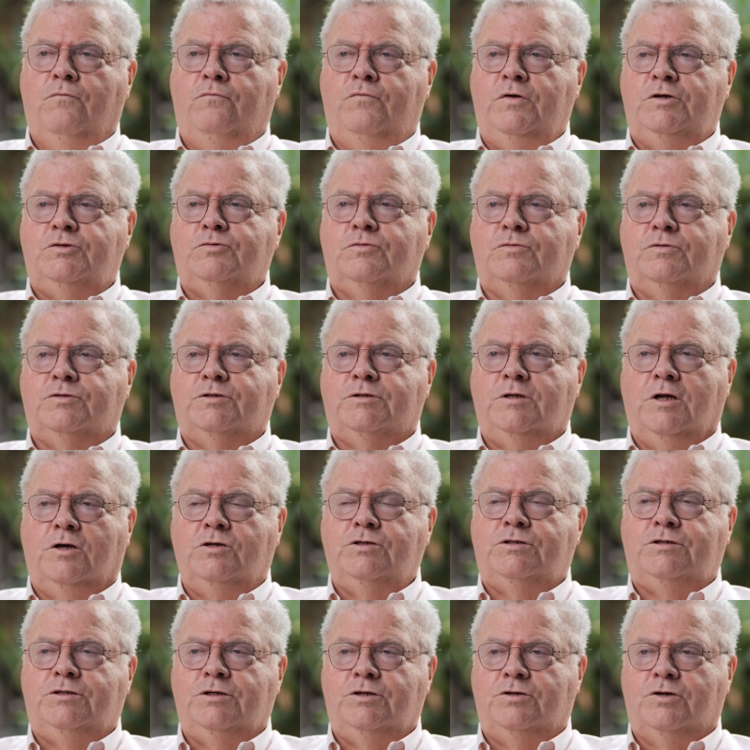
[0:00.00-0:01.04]
Visual snow
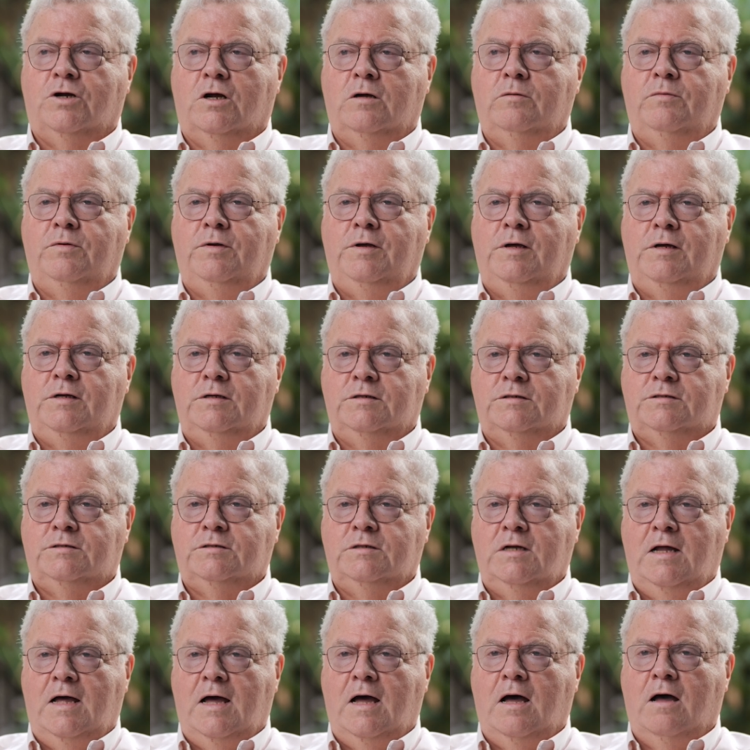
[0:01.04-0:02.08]
syndrome is
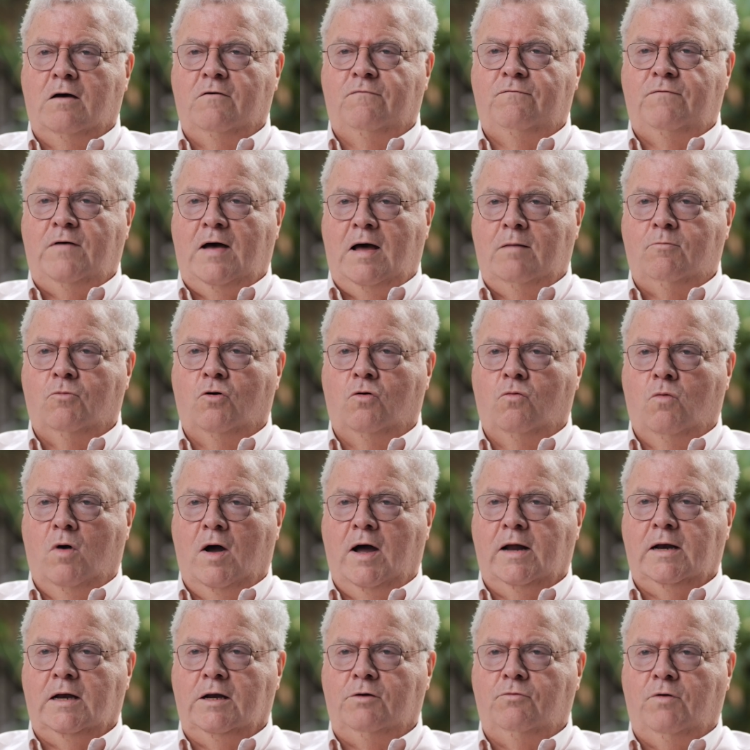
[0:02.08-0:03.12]
now far more
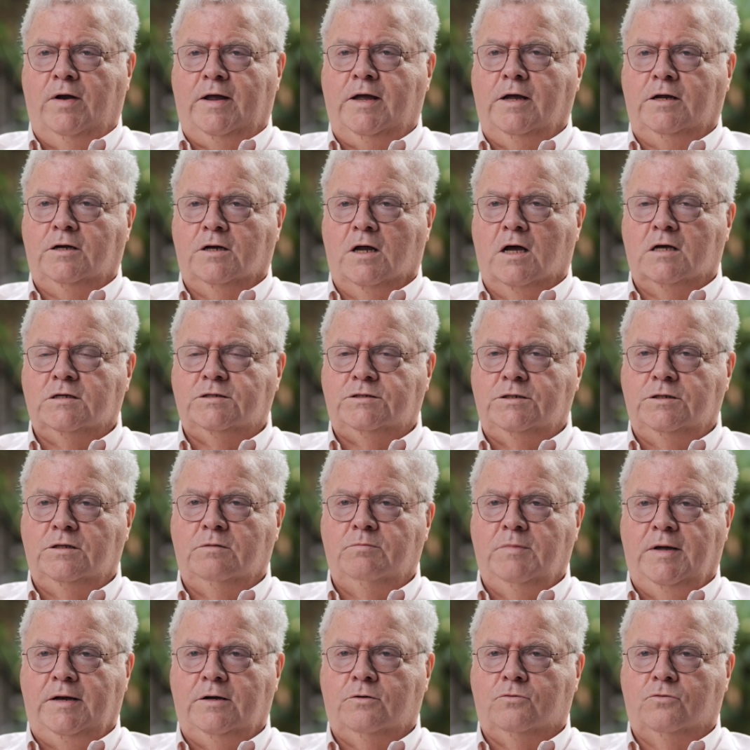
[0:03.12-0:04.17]
widely recognised in the
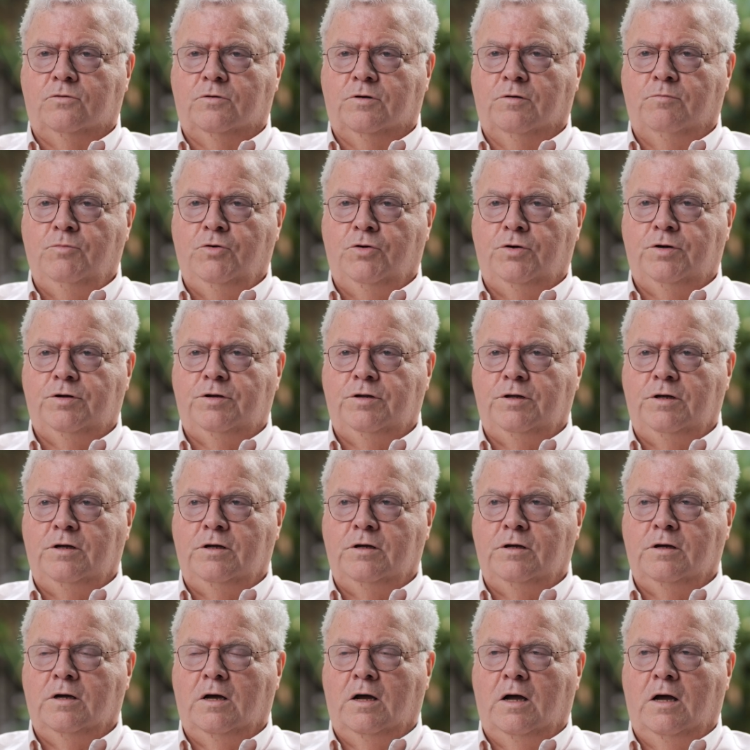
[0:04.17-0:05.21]
medical
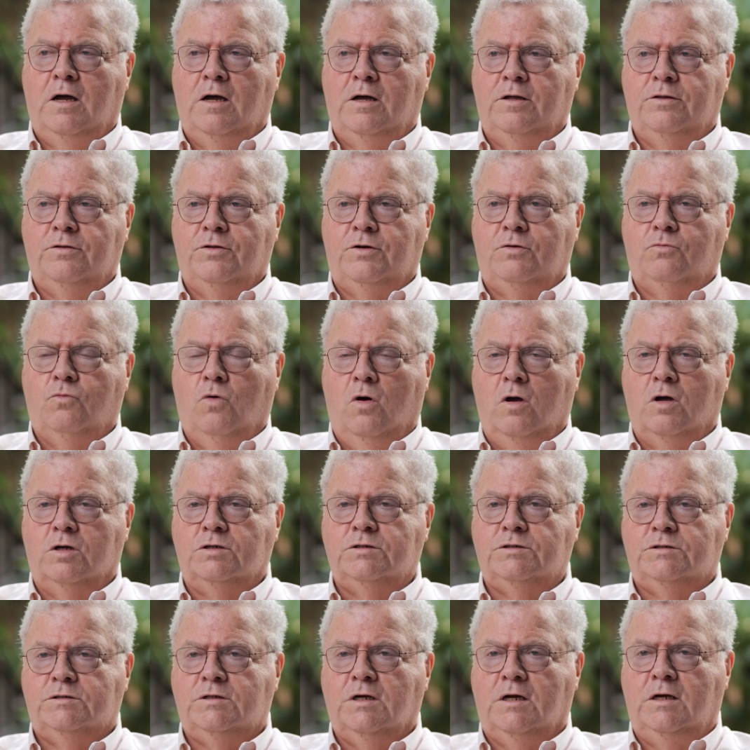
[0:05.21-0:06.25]
community than it
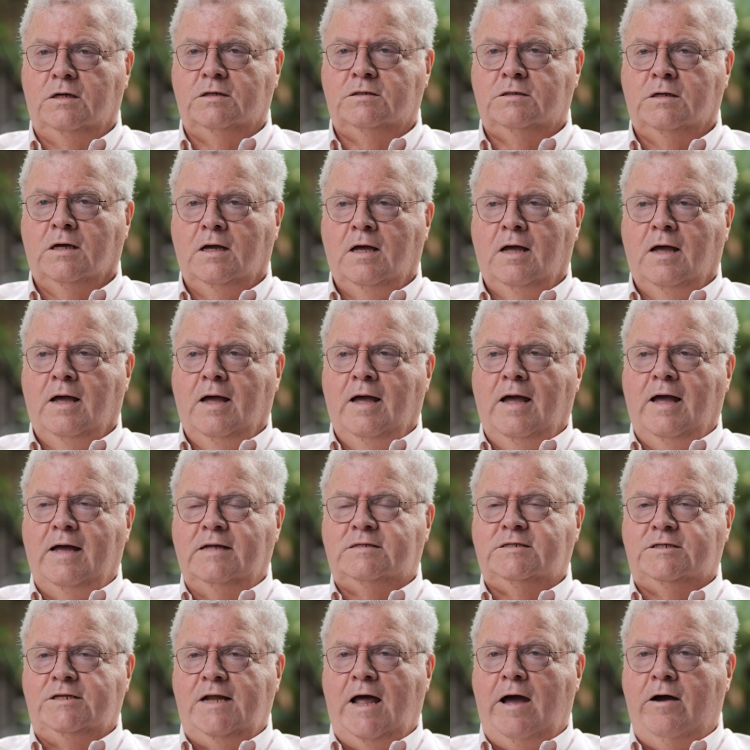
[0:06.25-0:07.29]
was.
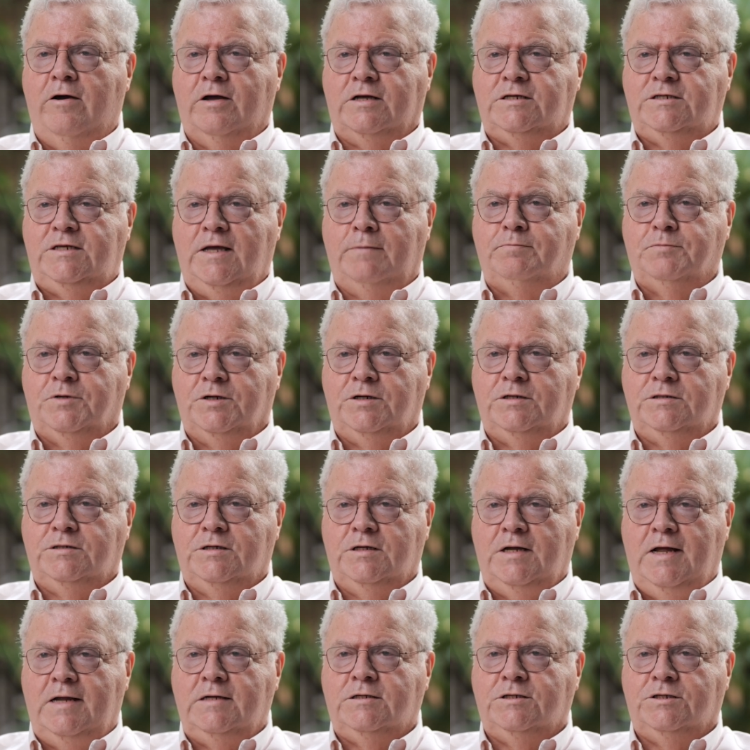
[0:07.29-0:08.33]
It's now accepted as
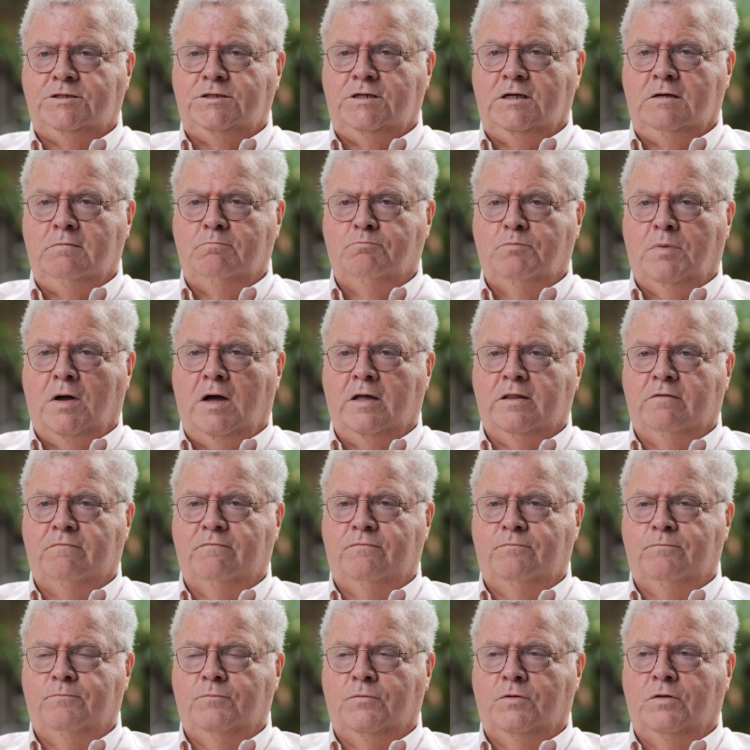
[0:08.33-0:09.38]
an entity by the
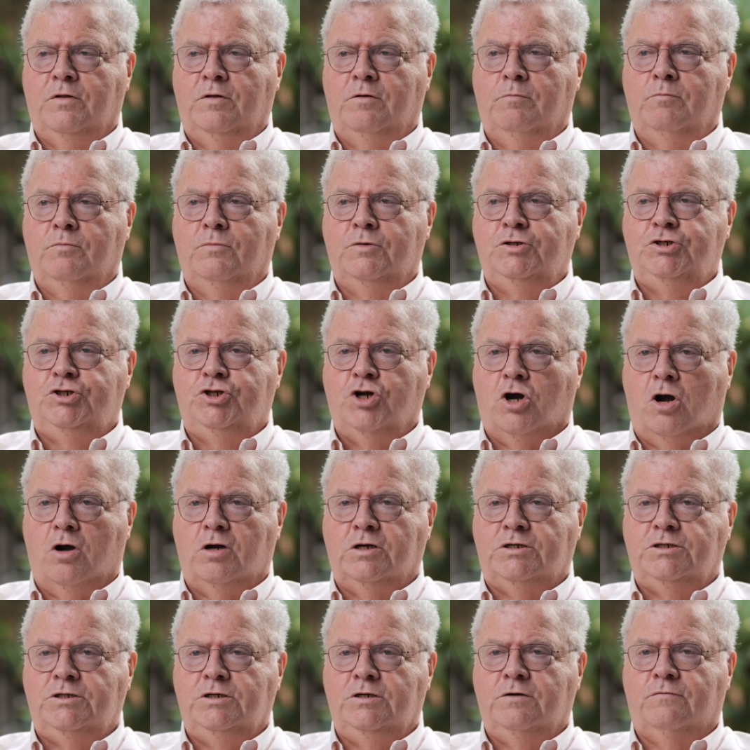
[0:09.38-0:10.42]

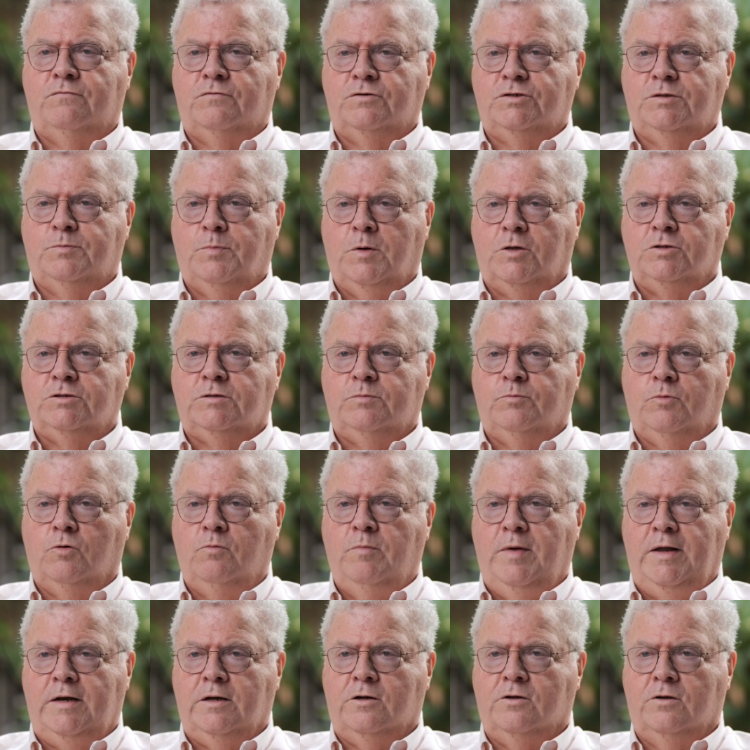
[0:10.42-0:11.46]
majority of responsible
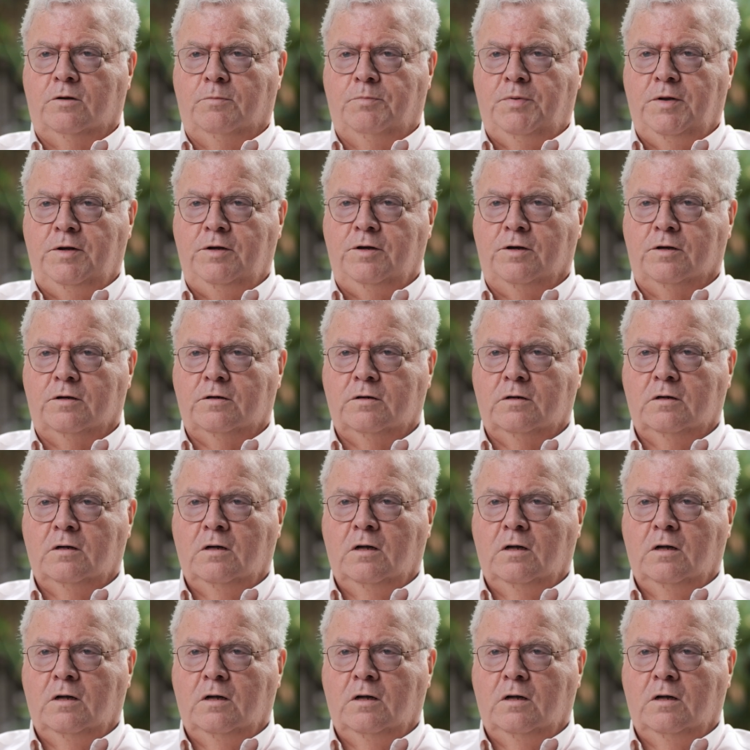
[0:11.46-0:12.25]
medical opinion.